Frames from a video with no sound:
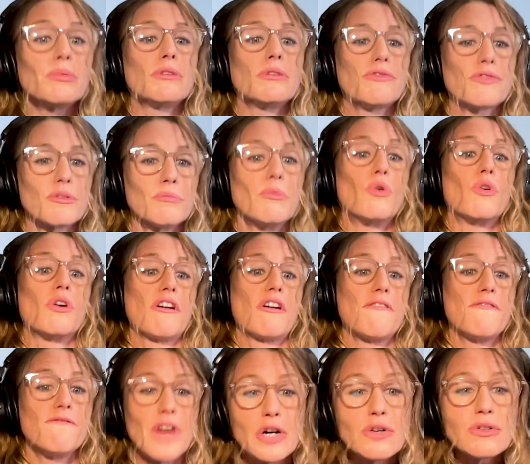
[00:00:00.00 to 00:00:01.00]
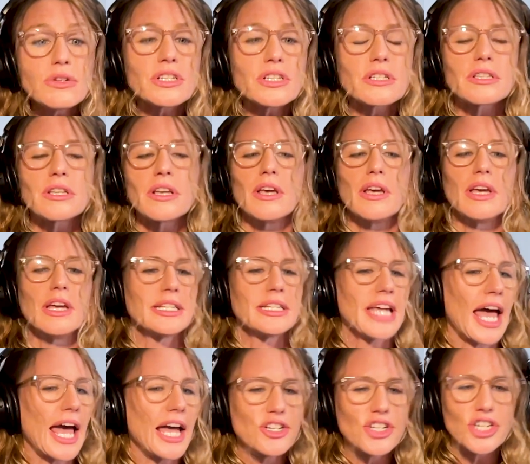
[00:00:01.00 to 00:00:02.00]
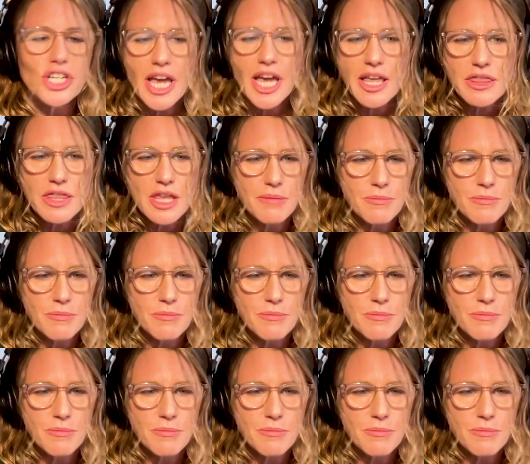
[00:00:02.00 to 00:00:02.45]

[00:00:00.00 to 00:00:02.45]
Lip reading: for more folks, to educate